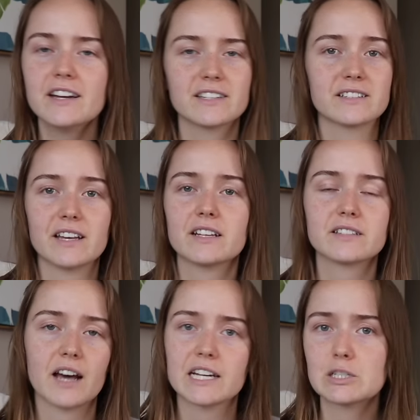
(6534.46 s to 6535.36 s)
to set
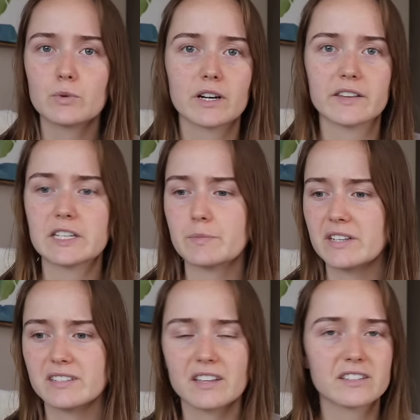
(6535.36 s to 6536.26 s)
aside to work on this
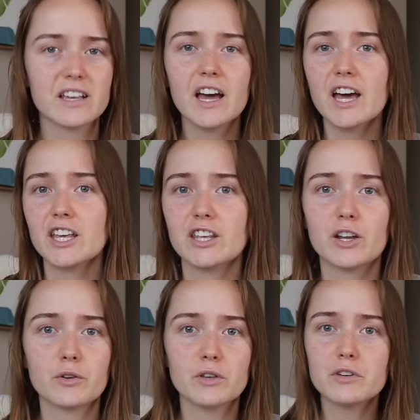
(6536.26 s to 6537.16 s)
business, you know,
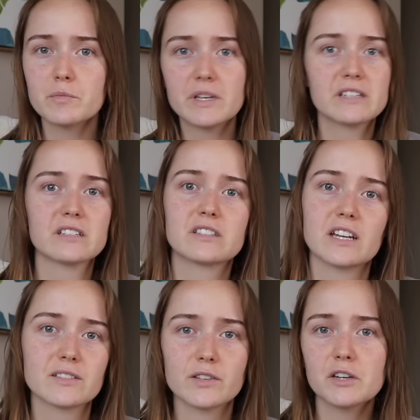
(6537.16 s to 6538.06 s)
you can be
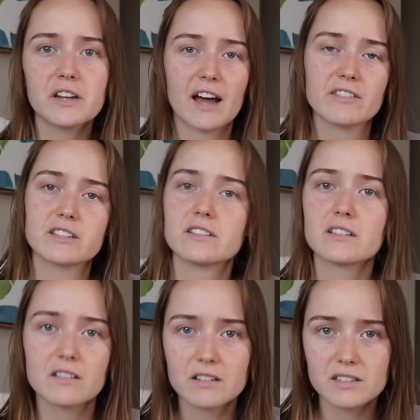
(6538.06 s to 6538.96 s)
successful, you can have this as a
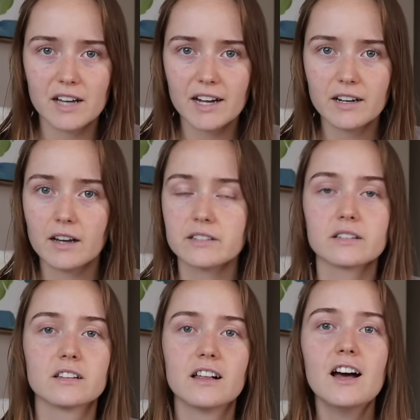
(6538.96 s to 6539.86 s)
little side hustle.